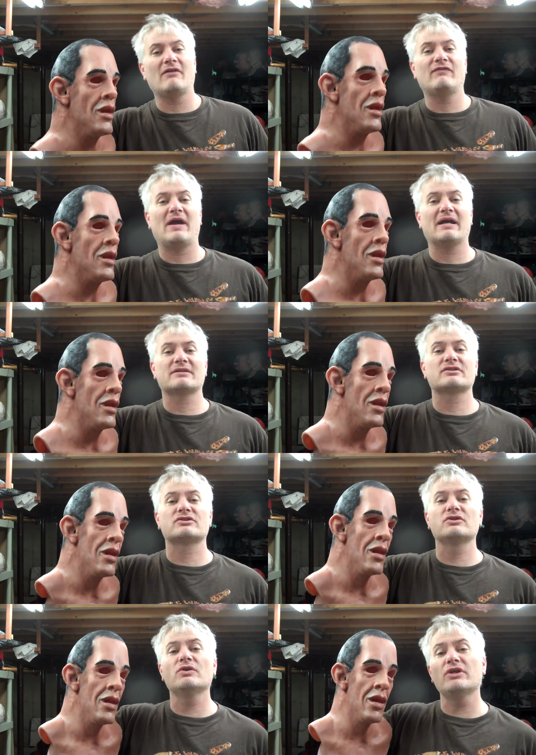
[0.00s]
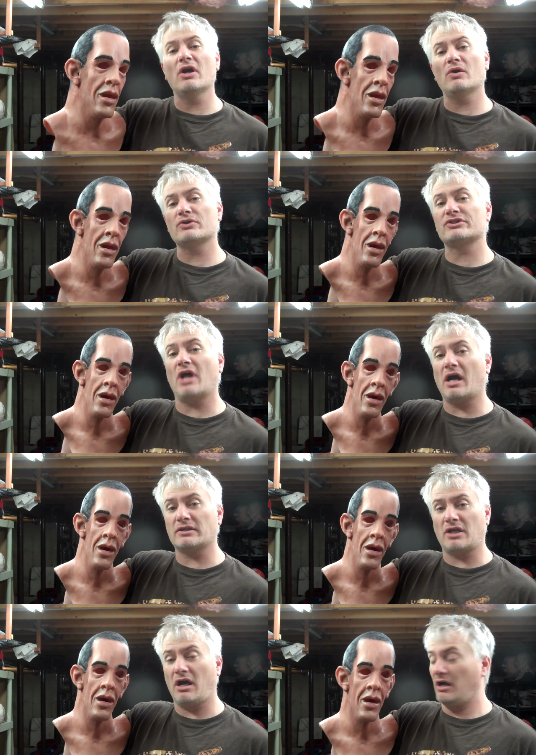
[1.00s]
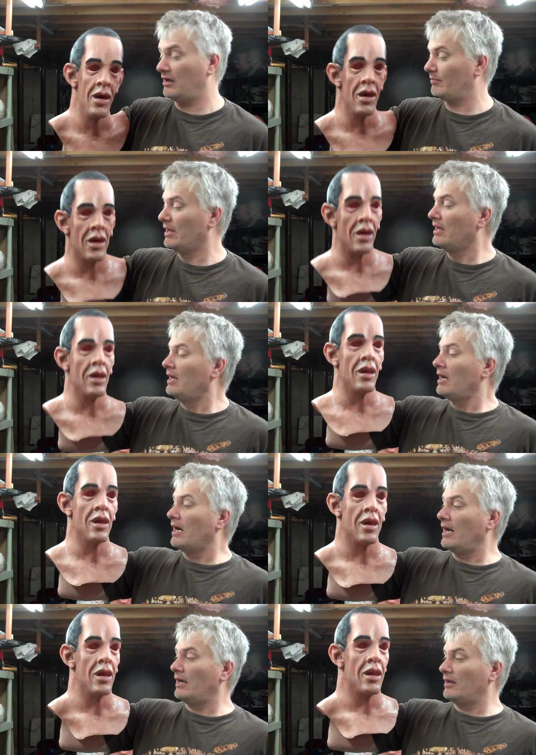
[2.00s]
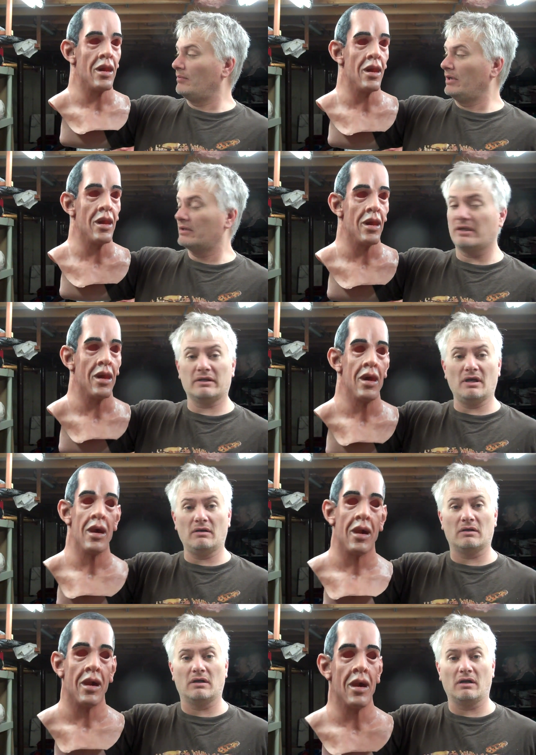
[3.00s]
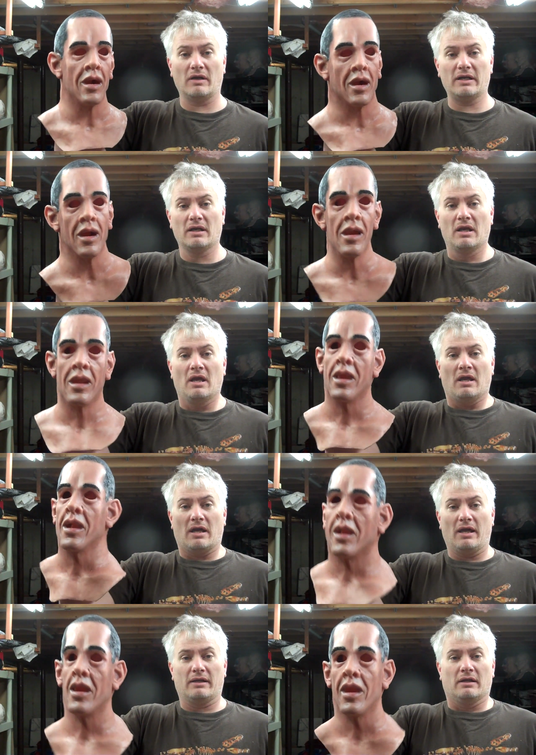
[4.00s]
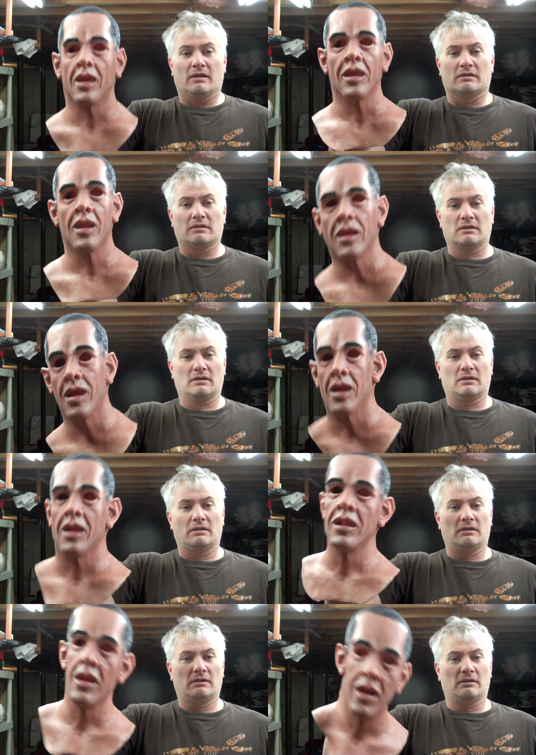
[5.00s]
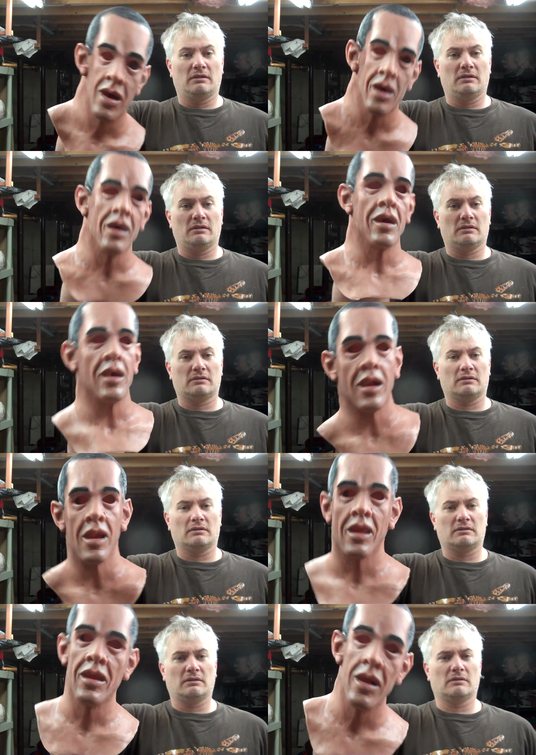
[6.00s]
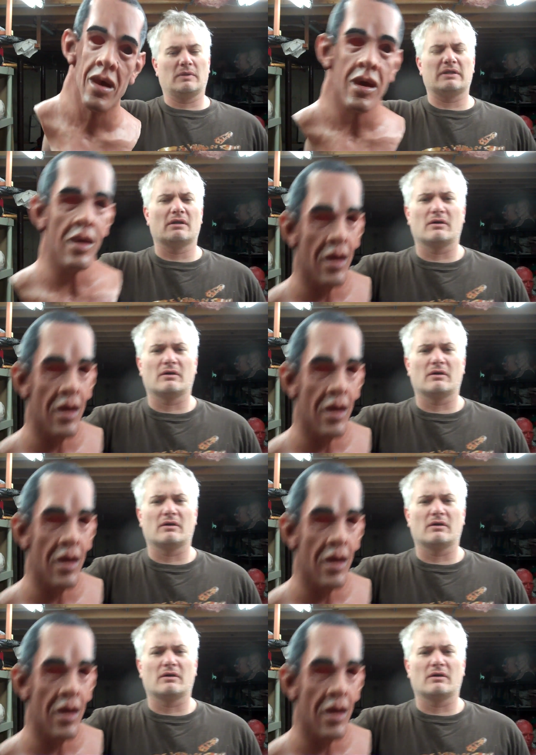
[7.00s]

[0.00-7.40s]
Speaker 1: F X Studios.com. Um, here you go. All right. And.
Speaker 2: Uh, da, da.
Speaker 1: Wait,